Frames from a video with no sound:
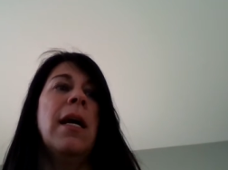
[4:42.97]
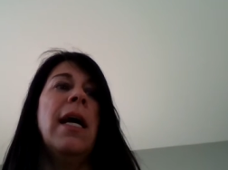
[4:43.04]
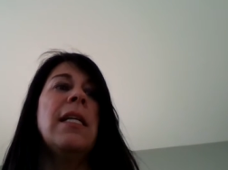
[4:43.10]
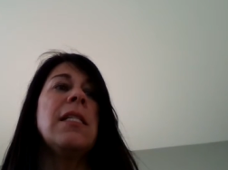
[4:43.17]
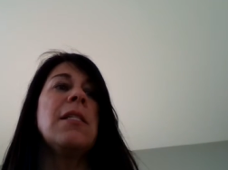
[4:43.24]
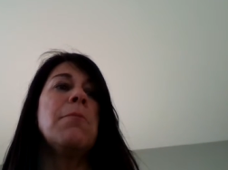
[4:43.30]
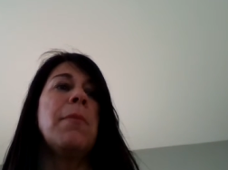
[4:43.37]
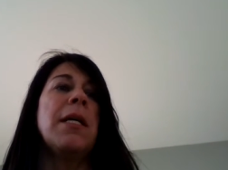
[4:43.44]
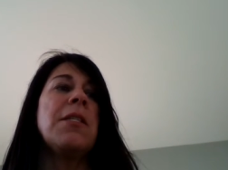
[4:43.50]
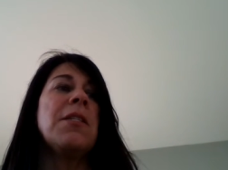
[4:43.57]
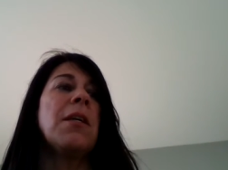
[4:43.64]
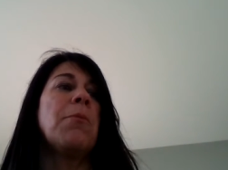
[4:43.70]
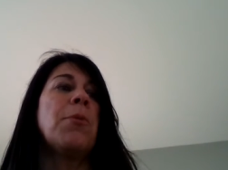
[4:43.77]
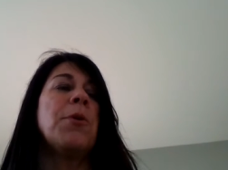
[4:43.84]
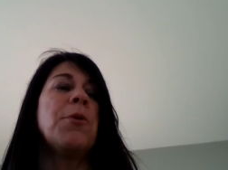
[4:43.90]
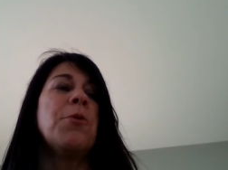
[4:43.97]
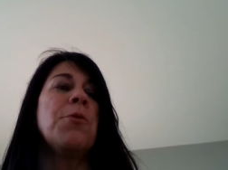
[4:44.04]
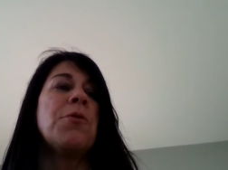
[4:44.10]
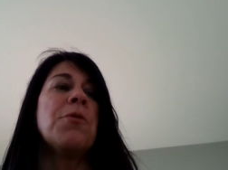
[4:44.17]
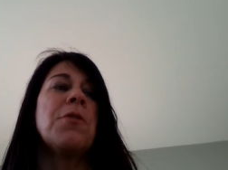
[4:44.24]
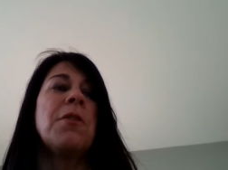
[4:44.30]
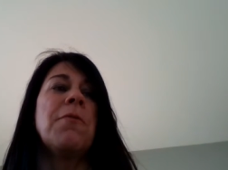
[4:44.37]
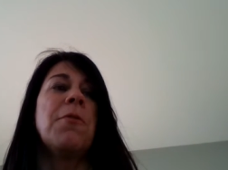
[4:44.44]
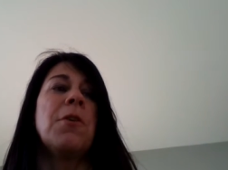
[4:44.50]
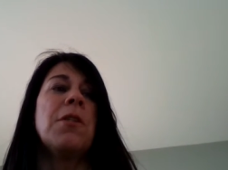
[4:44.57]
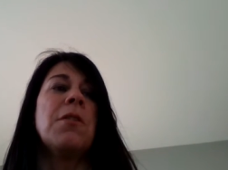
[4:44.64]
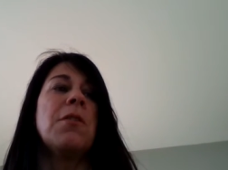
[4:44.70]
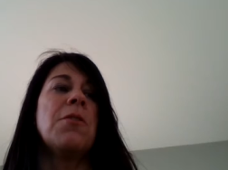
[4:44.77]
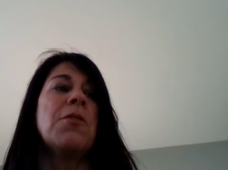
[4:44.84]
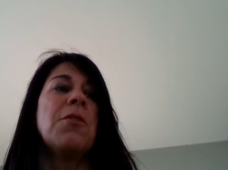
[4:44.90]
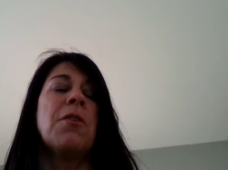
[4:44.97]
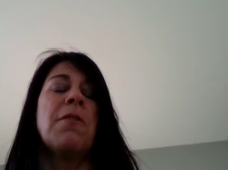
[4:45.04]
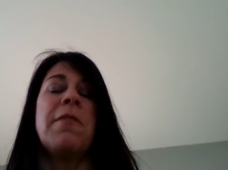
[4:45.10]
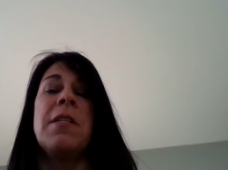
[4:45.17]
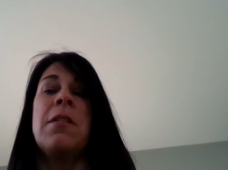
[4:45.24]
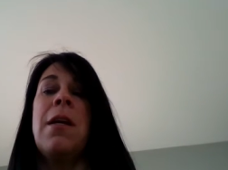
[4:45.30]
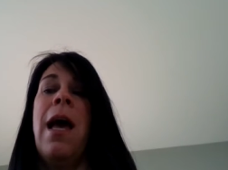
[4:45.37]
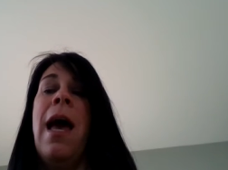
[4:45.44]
and domestic producers of goods and service